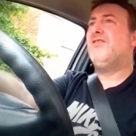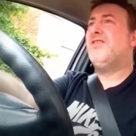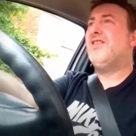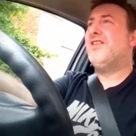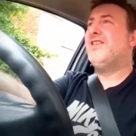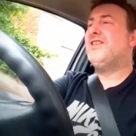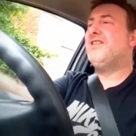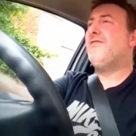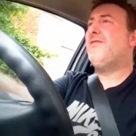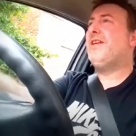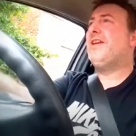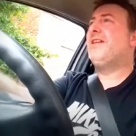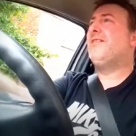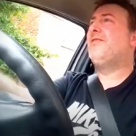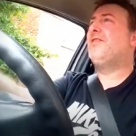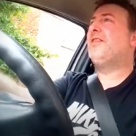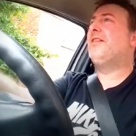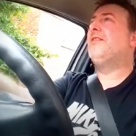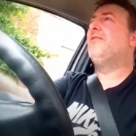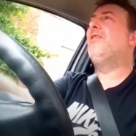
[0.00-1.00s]
You know, you think
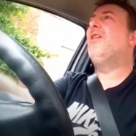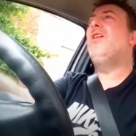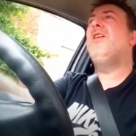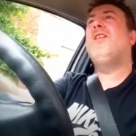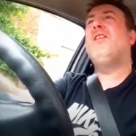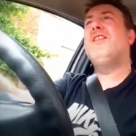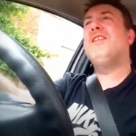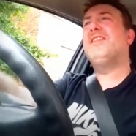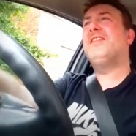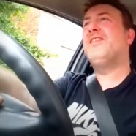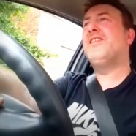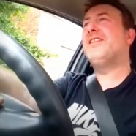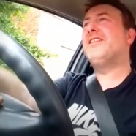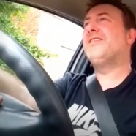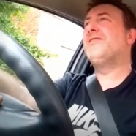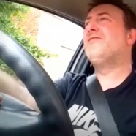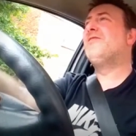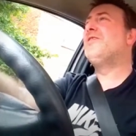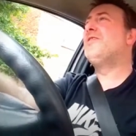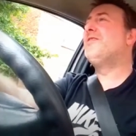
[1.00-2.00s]
of sort of, oh, it's
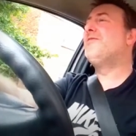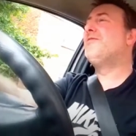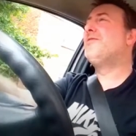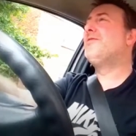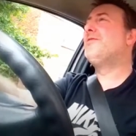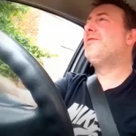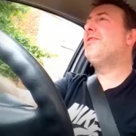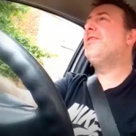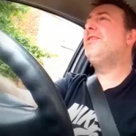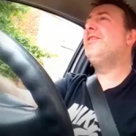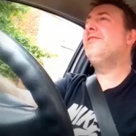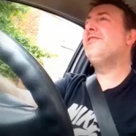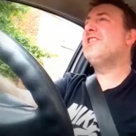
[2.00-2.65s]
nice and rural, oh,